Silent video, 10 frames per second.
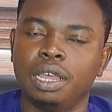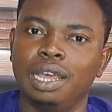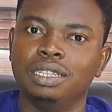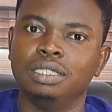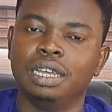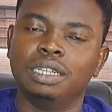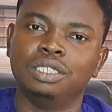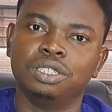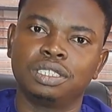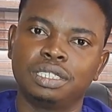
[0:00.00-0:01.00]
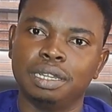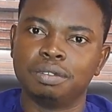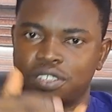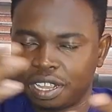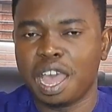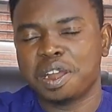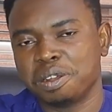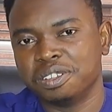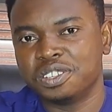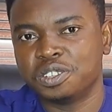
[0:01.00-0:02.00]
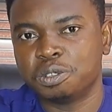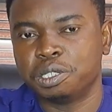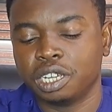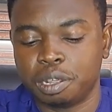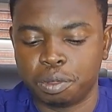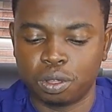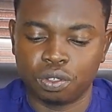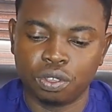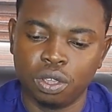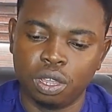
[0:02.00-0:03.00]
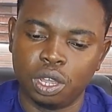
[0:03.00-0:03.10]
and just stay around this YouTube channel, because